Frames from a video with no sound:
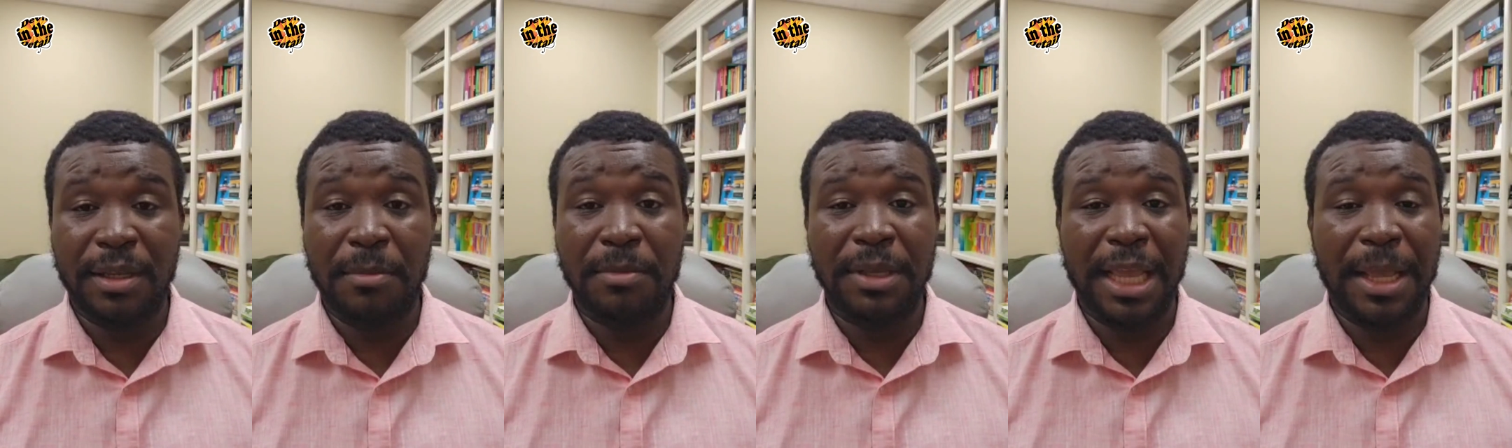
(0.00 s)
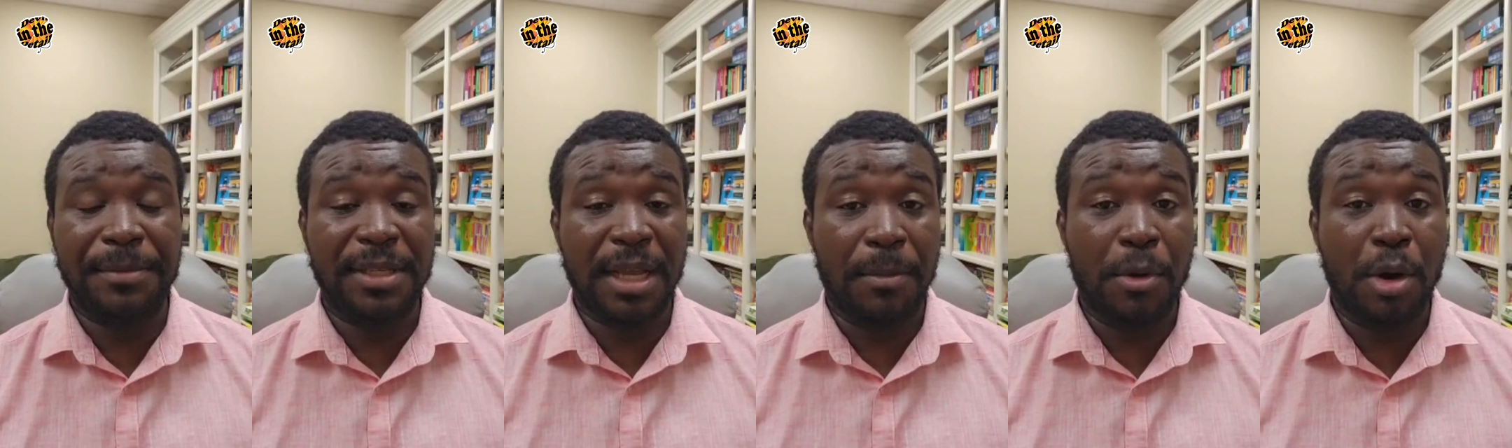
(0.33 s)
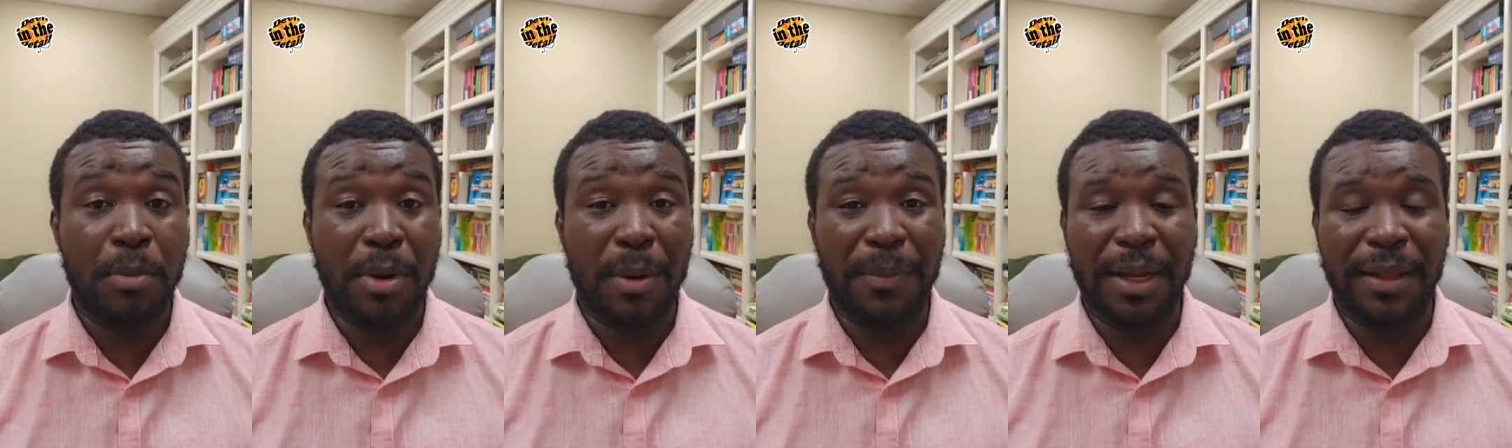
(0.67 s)
Some games are
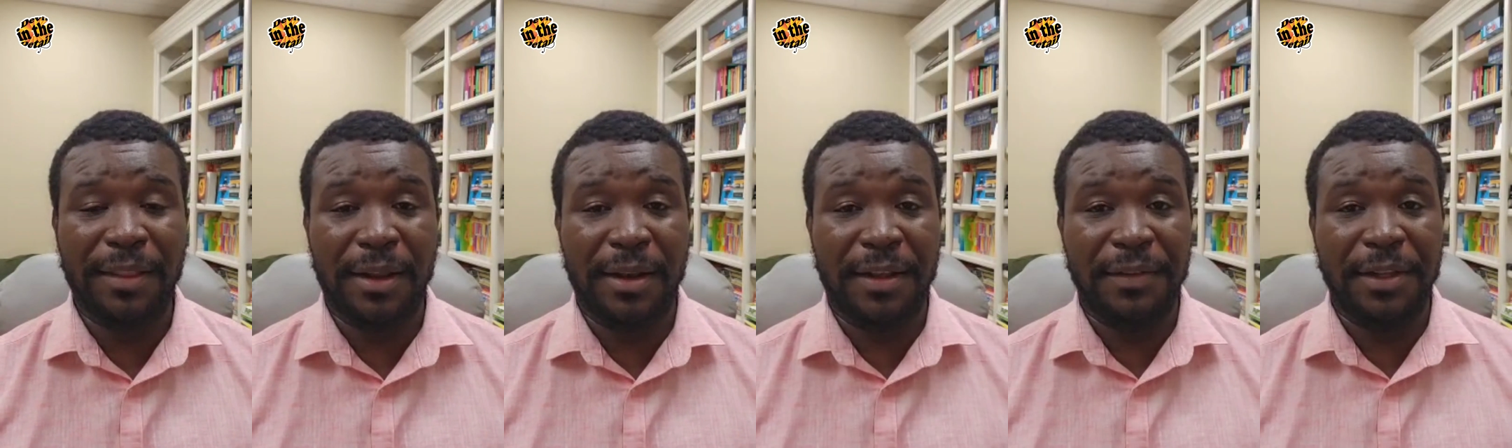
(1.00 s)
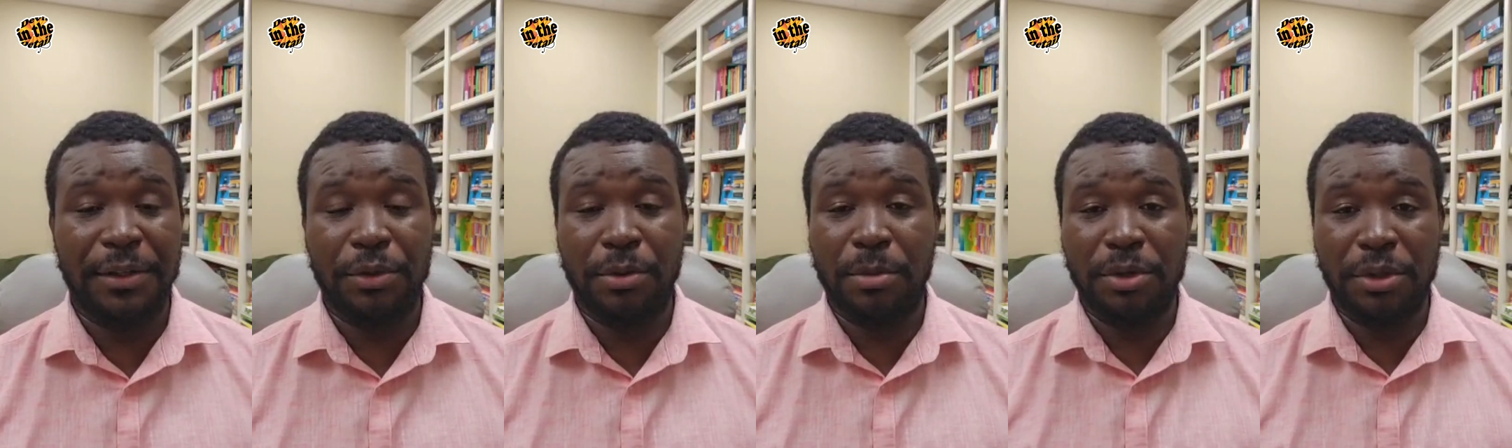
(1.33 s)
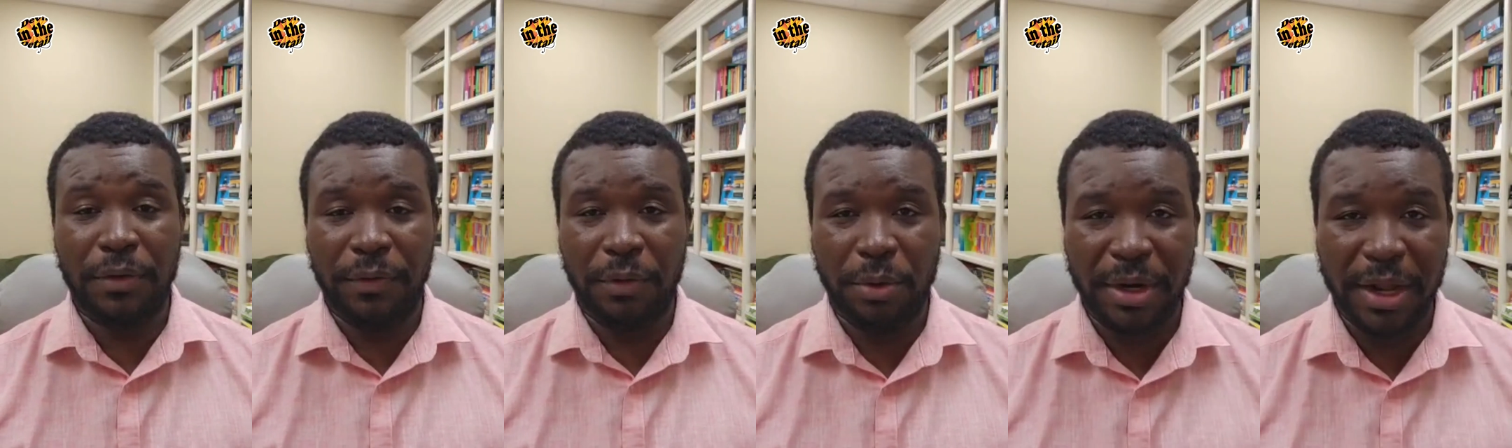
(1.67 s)
more popular than others, so
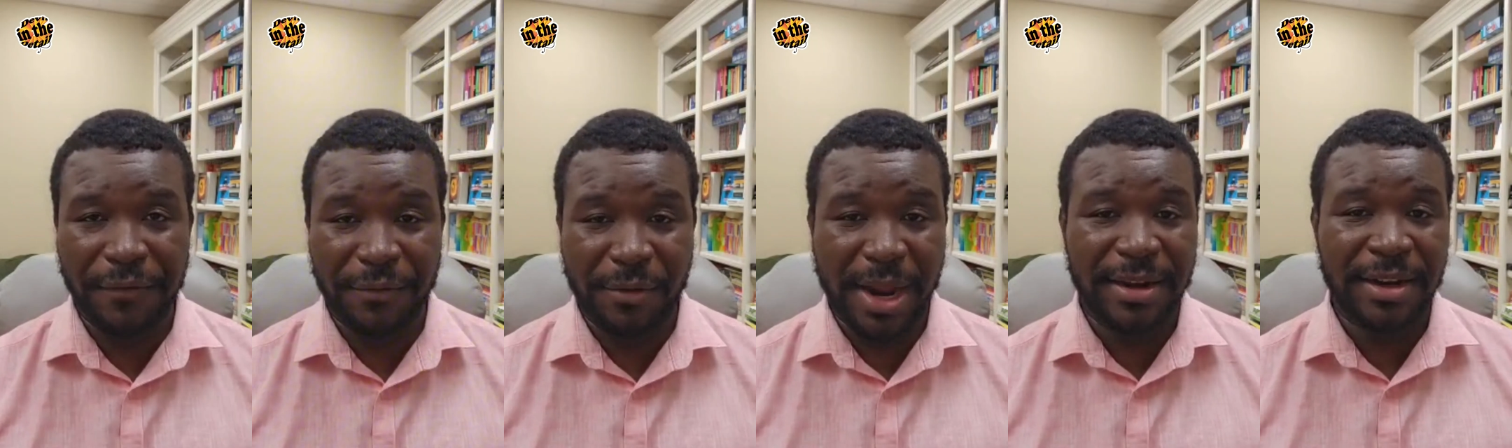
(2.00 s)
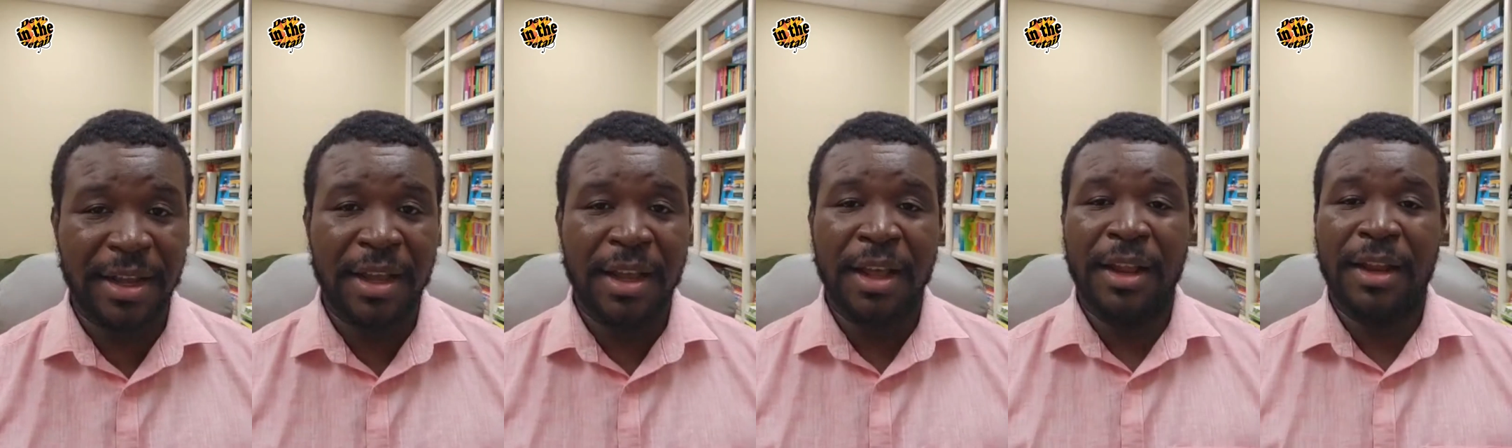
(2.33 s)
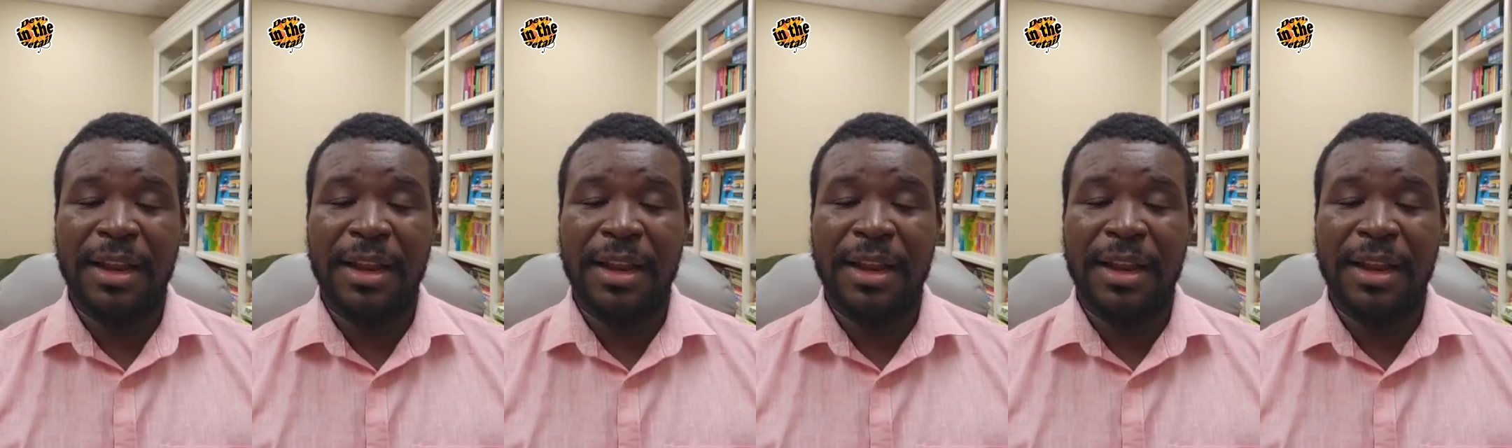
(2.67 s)
most of you would have read,